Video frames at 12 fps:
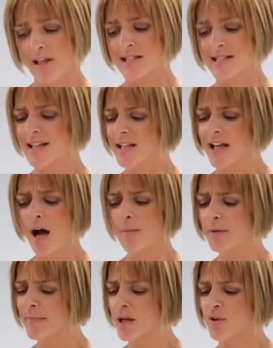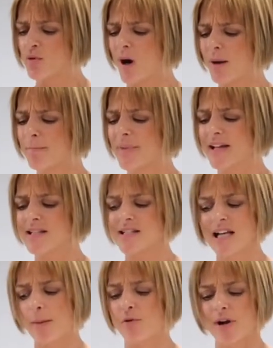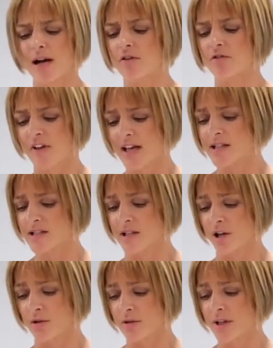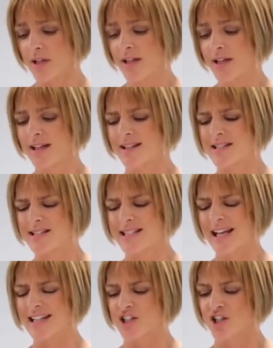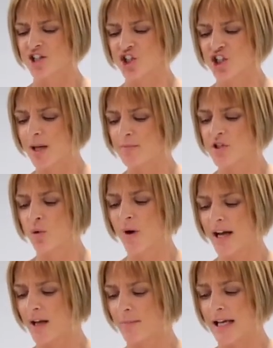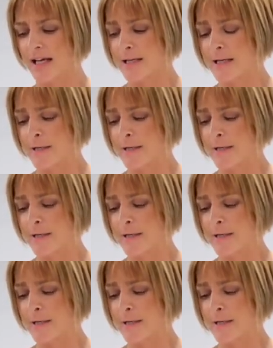It didn't come at me with one big slap around the face though, instead it just chipped away at me.